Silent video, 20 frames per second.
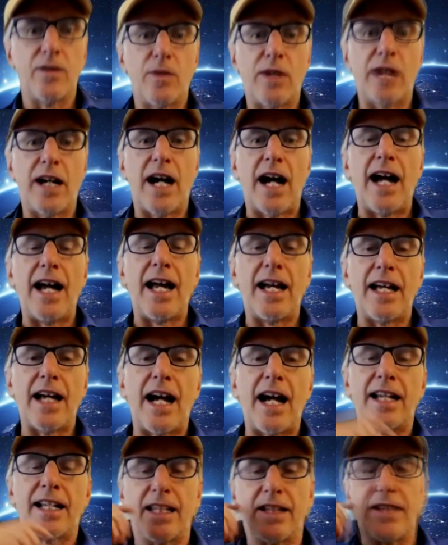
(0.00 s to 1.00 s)
where I
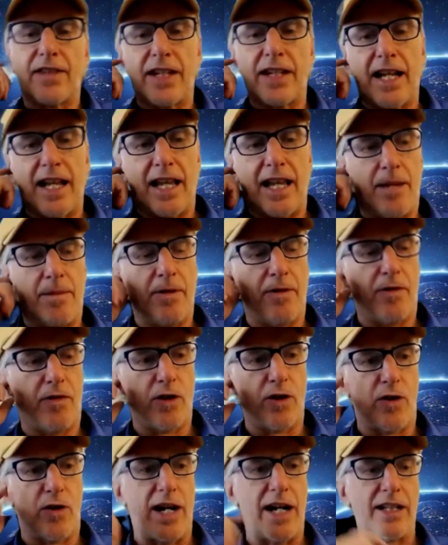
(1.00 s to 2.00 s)
I had lived in L.A.
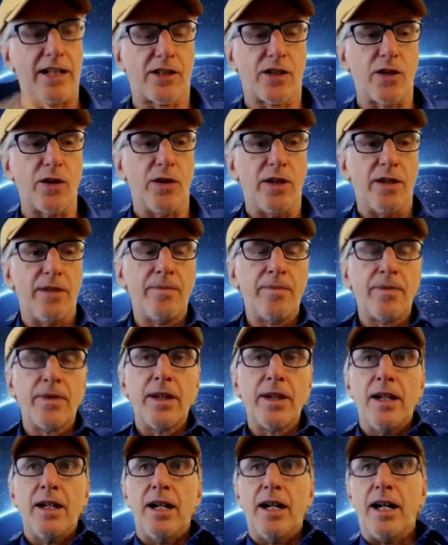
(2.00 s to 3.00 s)
before grad school,
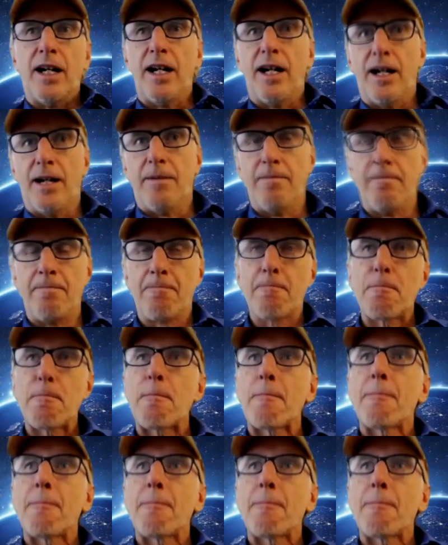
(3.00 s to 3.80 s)
um,